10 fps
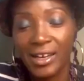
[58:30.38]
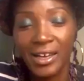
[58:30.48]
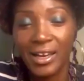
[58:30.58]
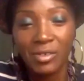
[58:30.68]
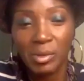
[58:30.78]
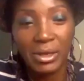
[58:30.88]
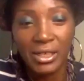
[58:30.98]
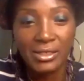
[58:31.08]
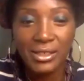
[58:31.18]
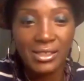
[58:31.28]

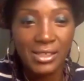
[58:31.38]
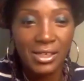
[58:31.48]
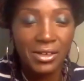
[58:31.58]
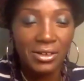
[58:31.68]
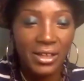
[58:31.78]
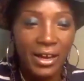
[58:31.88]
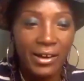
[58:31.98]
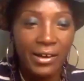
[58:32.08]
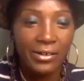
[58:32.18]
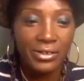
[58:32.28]
everybody does it here or
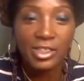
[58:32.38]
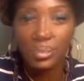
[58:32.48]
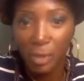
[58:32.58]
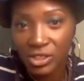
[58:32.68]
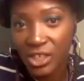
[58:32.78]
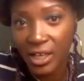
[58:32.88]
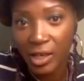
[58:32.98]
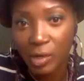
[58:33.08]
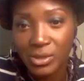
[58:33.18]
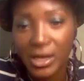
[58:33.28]
there, or spell check
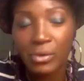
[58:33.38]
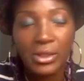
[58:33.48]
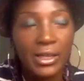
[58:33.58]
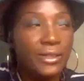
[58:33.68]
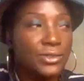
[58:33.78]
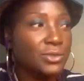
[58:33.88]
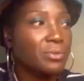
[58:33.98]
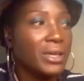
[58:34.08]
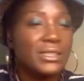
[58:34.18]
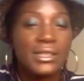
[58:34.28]
helps out with that too,
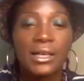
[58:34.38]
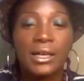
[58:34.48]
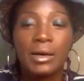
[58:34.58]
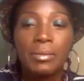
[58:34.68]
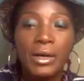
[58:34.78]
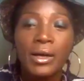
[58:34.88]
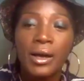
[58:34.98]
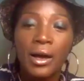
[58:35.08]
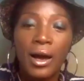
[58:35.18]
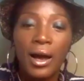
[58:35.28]
messing it up.
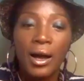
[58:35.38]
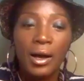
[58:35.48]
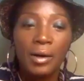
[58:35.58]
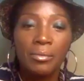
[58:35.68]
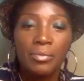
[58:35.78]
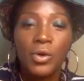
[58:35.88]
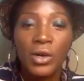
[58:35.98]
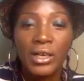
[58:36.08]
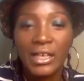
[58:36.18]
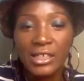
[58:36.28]
On
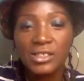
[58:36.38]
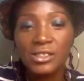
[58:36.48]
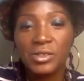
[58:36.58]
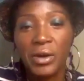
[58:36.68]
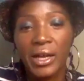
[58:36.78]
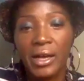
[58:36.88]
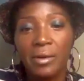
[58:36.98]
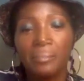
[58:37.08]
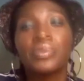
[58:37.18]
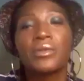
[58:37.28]

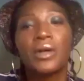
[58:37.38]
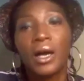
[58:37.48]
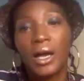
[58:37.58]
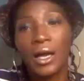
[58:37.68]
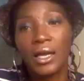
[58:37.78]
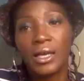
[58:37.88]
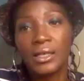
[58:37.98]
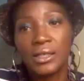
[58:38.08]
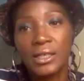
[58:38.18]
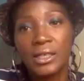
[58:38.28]
Instagram,
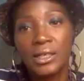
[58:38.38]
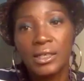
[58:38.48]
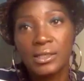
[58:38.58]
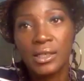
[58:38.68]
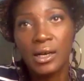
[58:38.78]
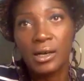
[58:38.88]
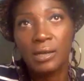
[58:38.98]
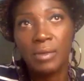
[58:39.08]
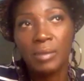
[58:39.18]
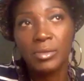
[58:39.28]
it is
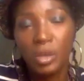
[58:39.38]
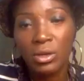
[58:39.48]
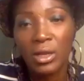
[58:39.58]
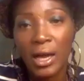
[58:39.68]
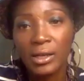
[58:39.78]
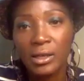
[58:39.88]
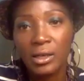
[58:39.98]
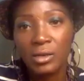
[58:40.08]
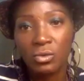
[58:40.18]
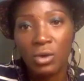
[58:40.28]
I'm
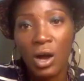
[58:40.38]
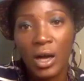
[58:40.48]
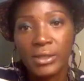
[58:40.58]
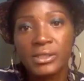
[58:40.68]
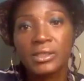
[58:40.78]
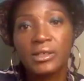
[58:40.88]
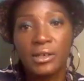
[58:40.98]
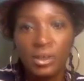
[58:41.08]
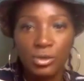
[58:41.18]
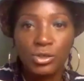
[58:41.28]
Yolanda Ross
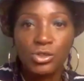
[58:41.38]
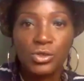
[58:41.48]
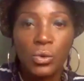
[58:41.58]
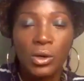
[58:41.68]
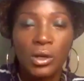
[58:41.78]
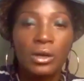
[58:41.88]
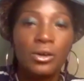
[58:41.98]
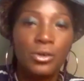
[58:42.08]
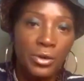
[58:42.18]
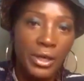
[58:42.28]

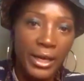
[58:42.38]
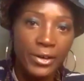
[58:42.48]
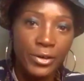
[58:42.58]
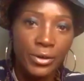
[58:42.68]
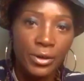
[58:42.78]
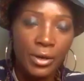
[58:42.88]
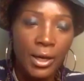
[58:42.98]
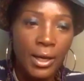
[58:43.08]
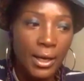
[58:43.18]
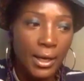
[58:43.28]
_creator,
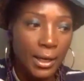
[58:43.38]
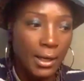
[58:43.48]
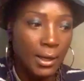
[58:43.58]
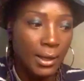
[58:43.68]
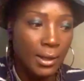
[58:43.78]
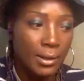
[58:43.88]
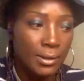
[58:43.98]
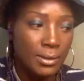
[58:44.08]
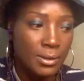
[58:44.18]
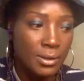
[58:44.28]

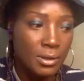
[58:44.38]
and